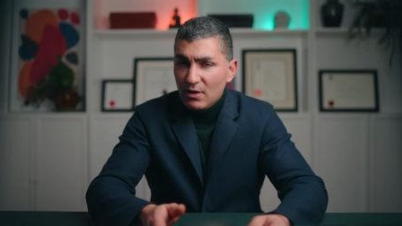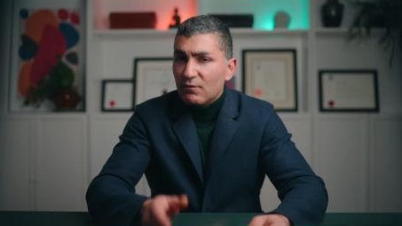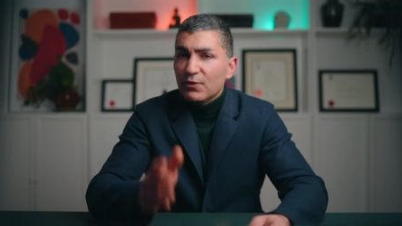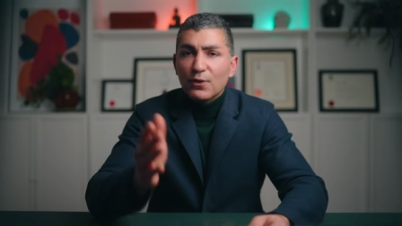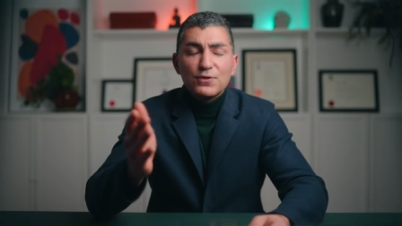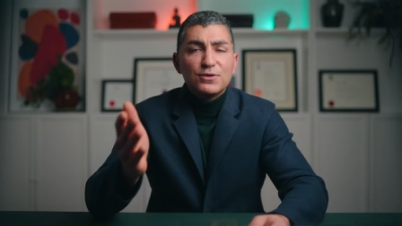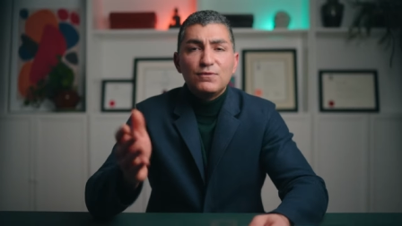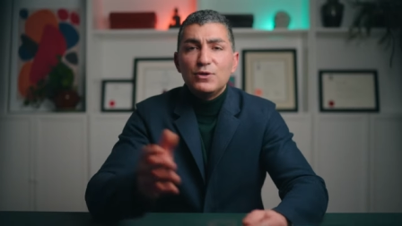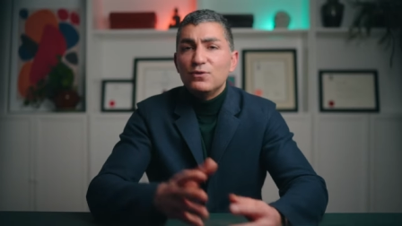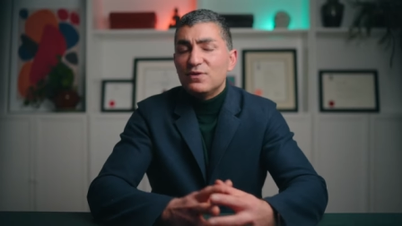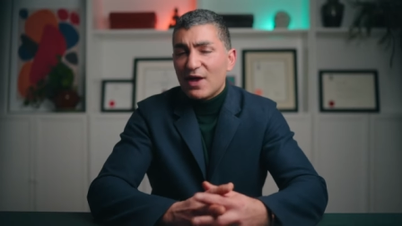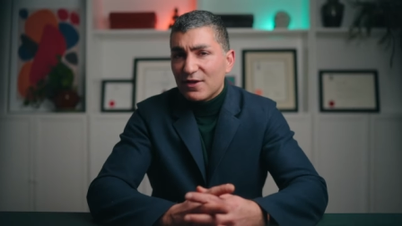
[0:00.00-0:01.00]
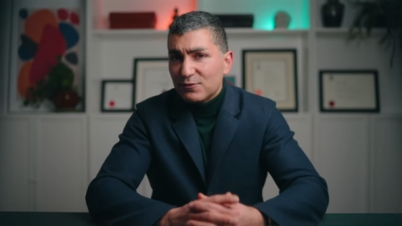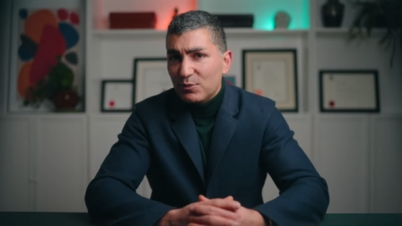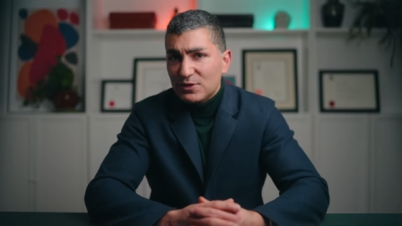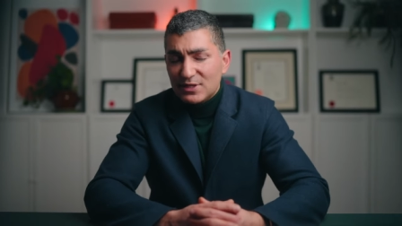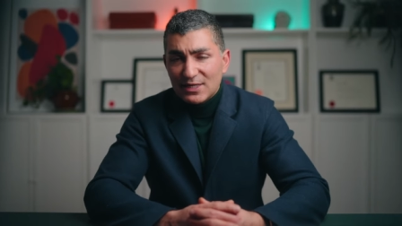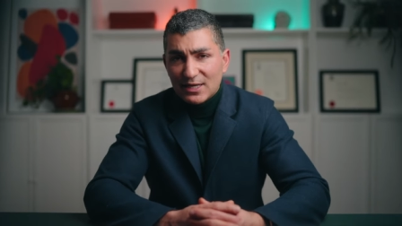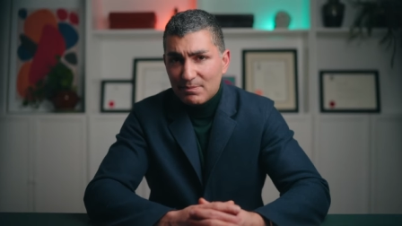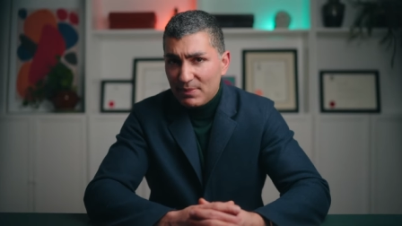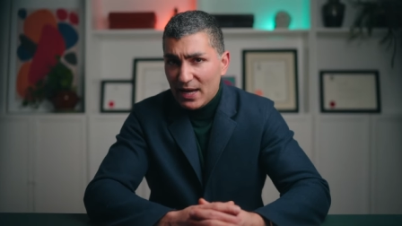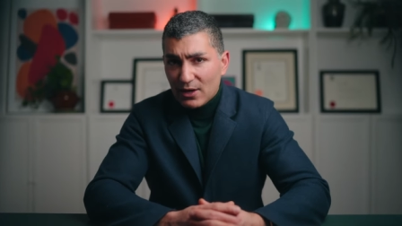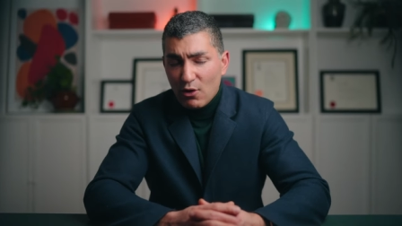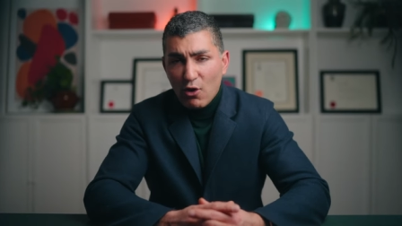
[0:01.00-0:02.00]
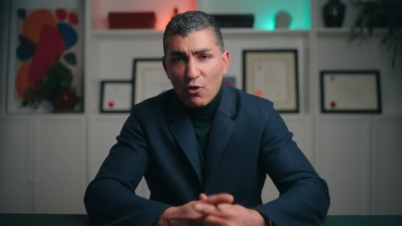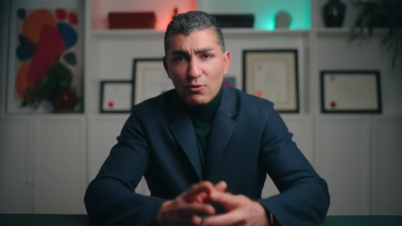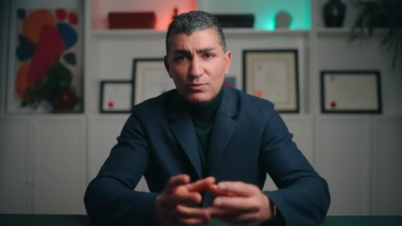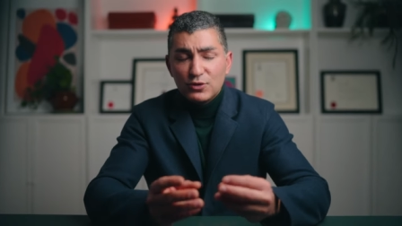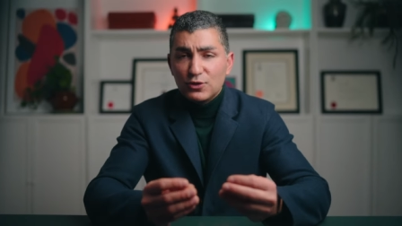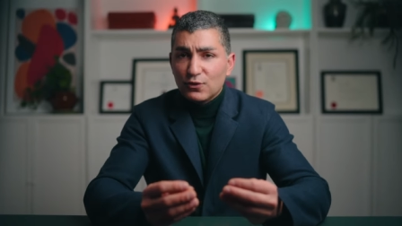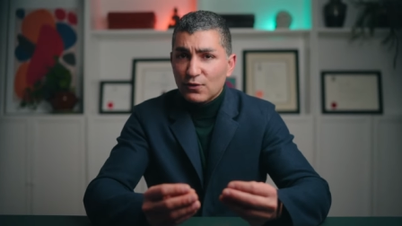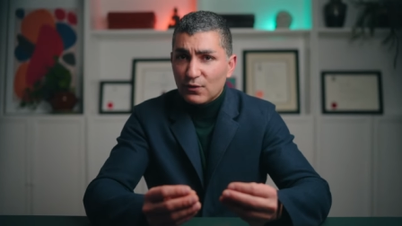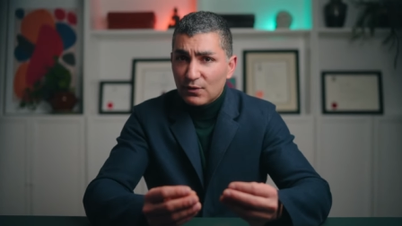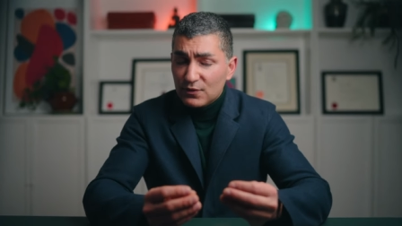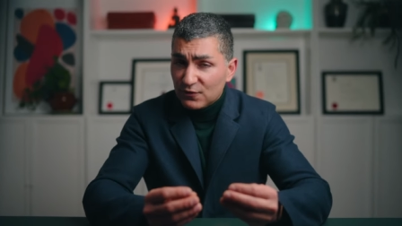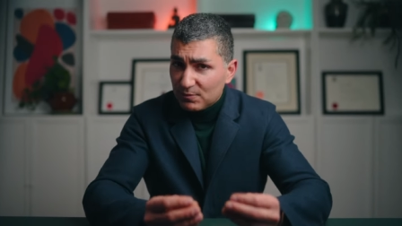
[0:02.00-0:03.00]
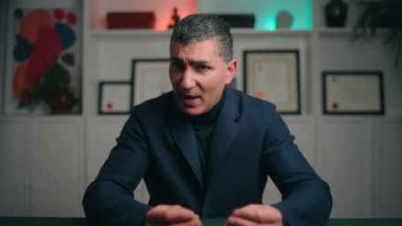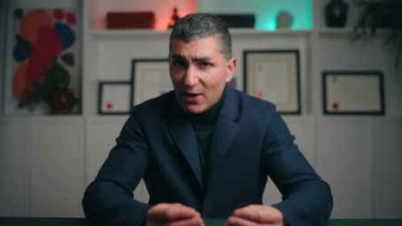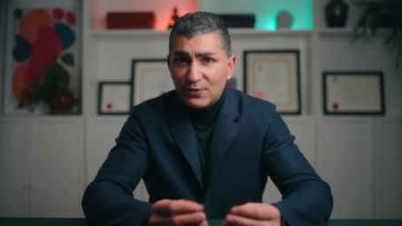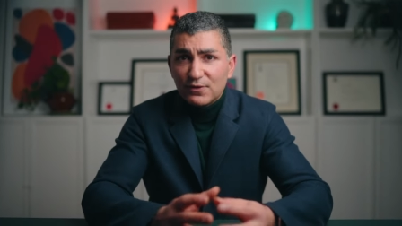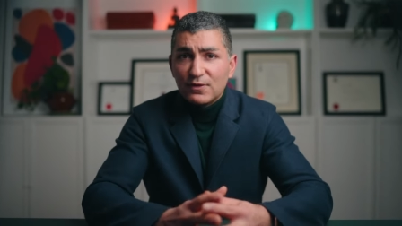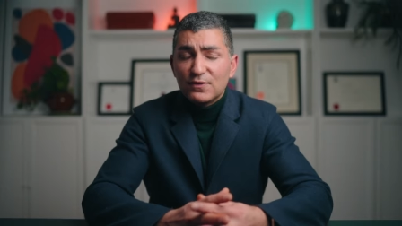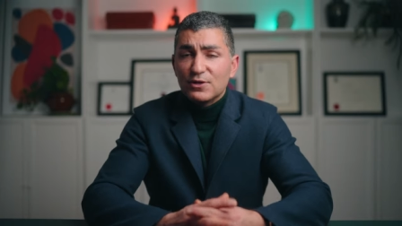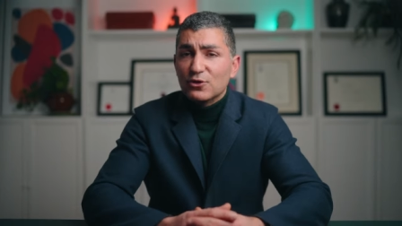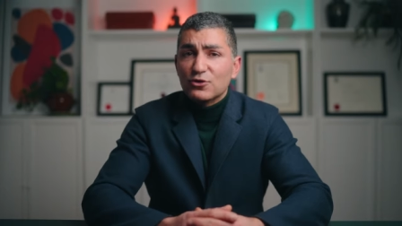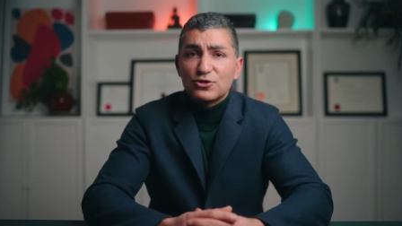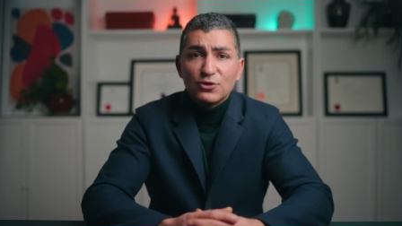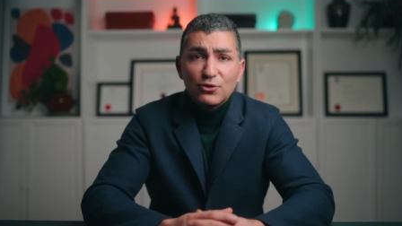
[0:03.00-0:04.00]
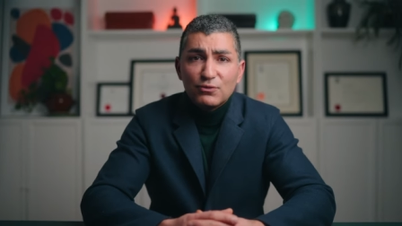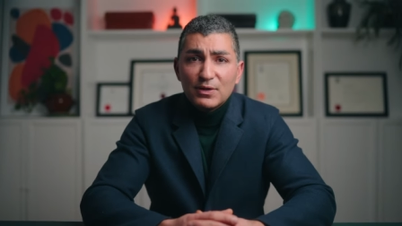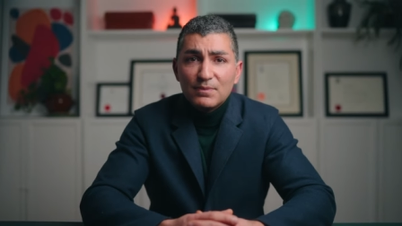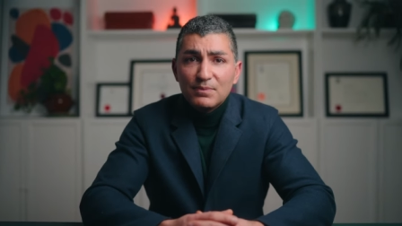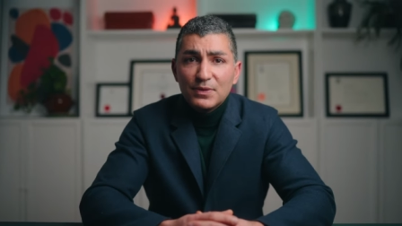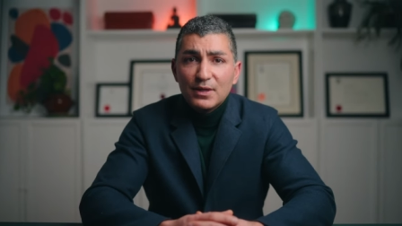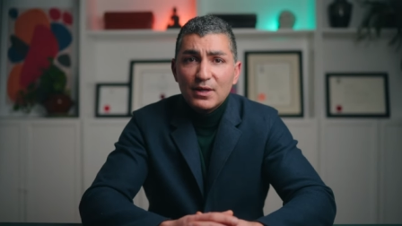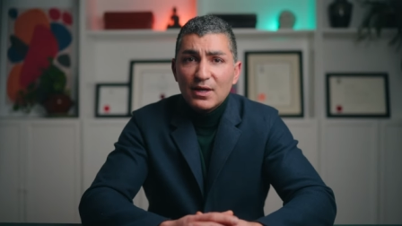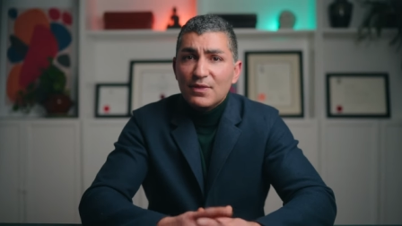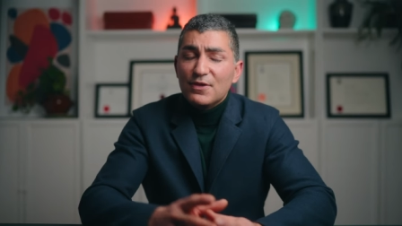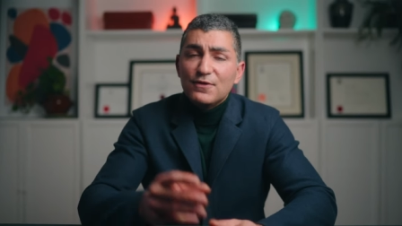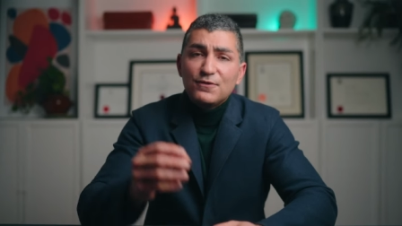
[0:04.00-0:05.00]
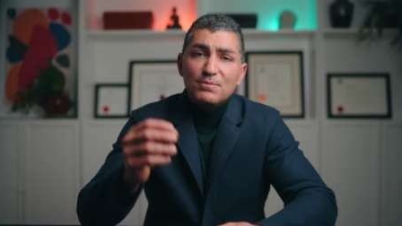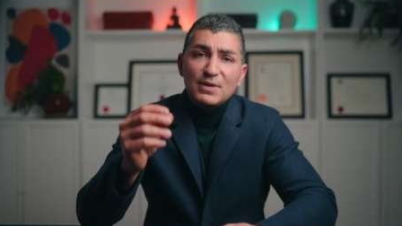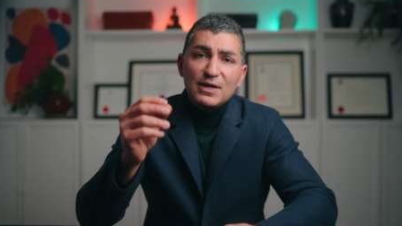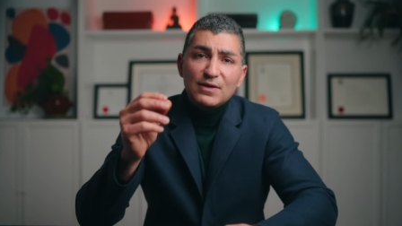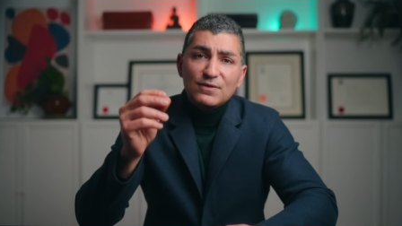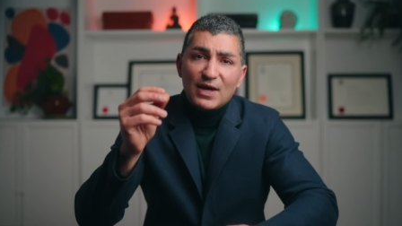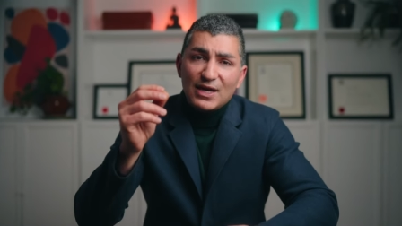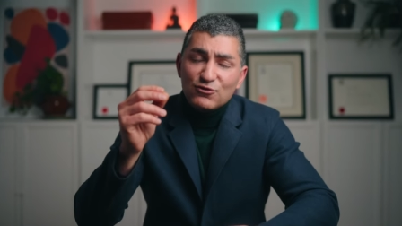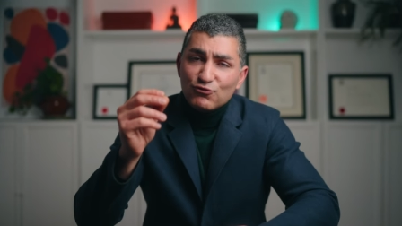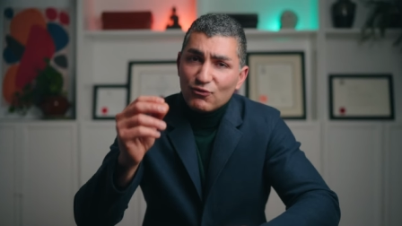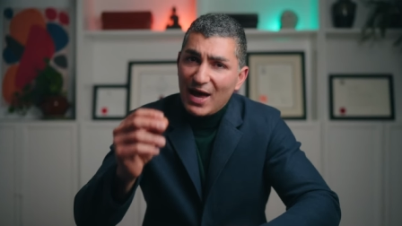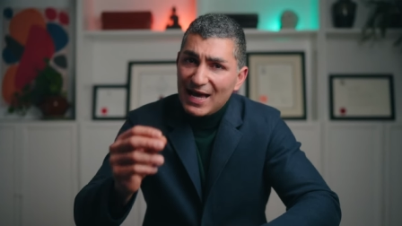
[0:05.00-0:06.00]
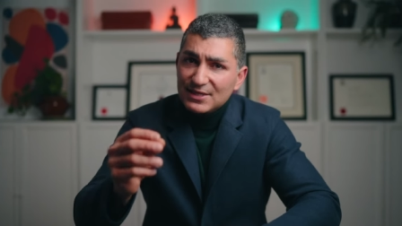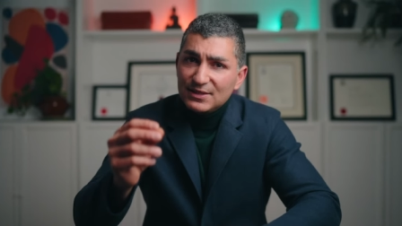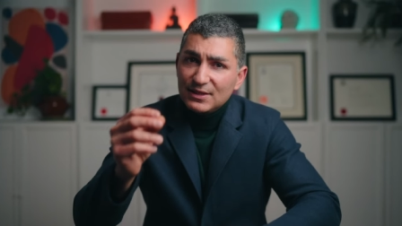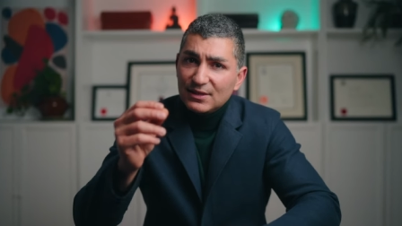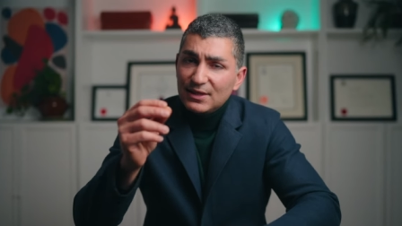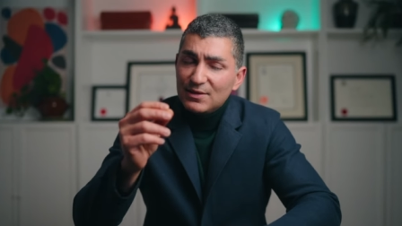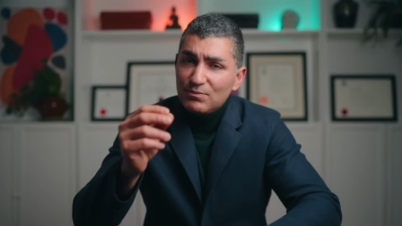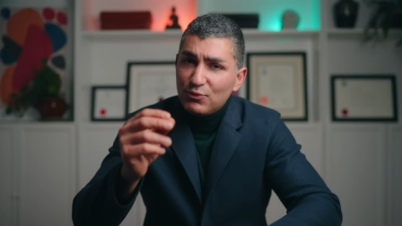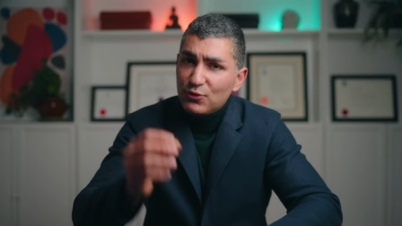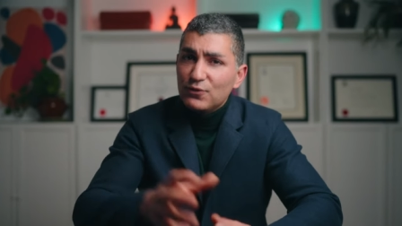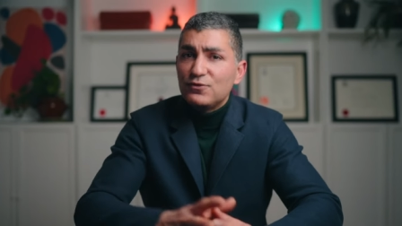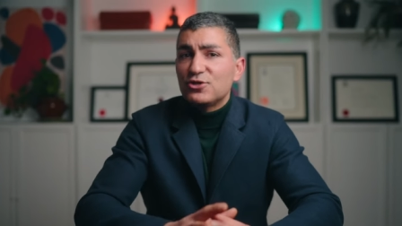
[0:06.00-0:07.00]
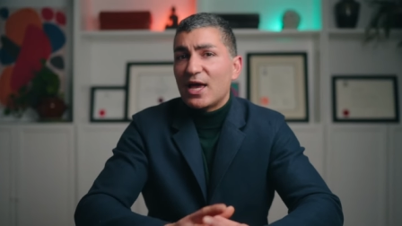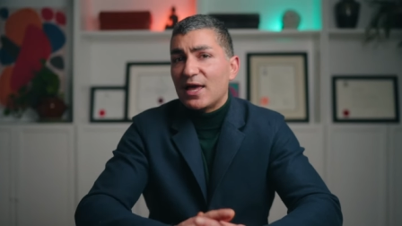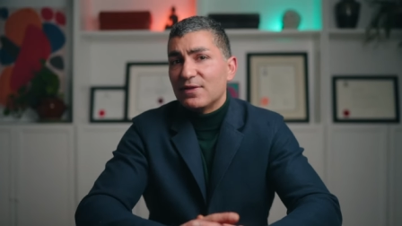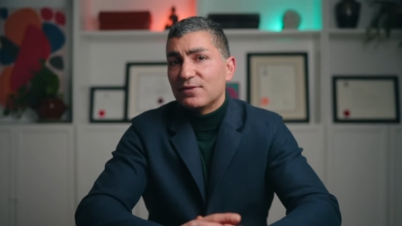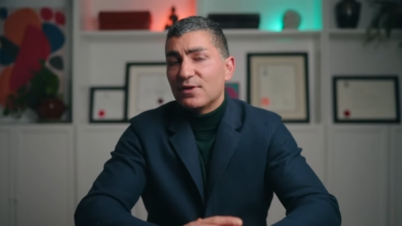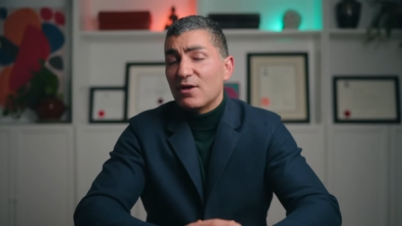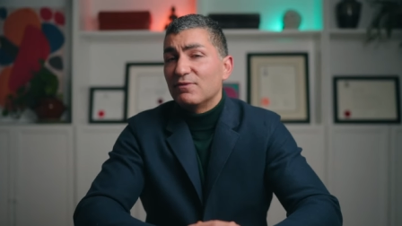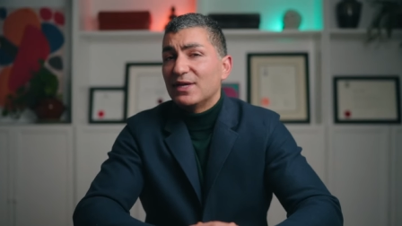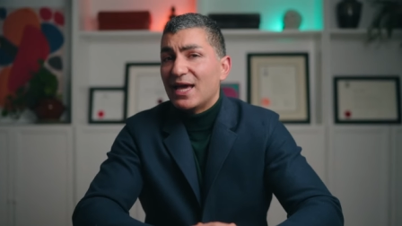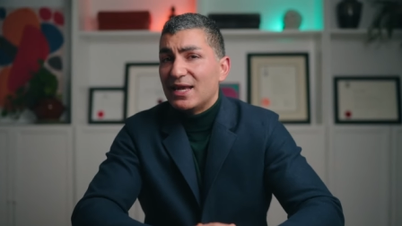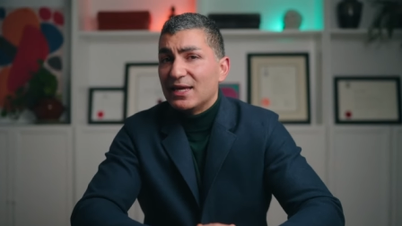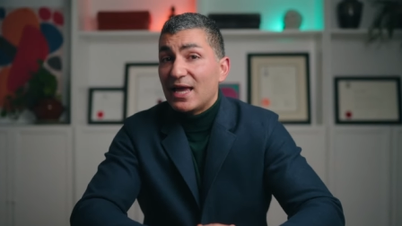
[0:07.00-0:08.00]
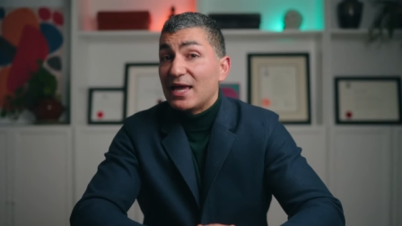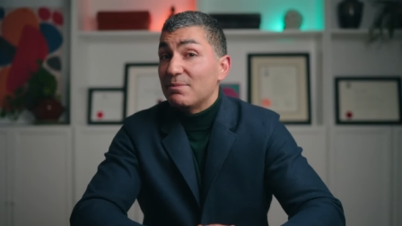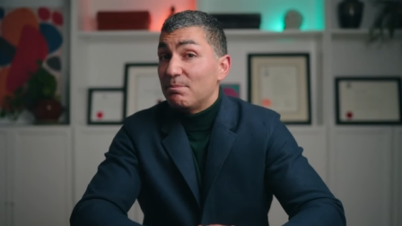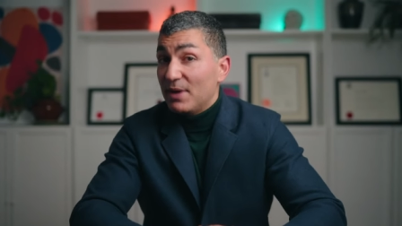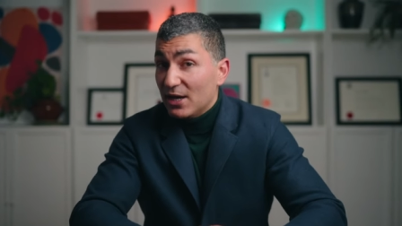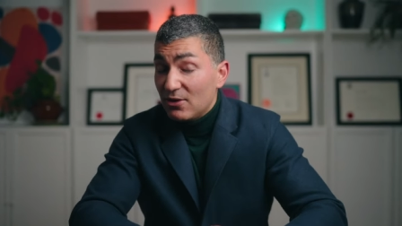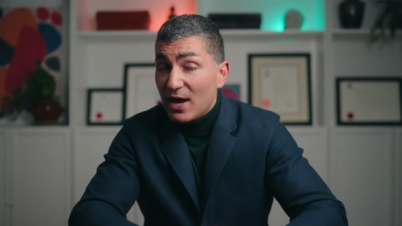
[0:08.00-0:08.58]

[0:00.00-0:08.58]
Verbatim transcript: For those of you desperate to get back home to your spouses and your children, this means a drastically improved chance of getting a better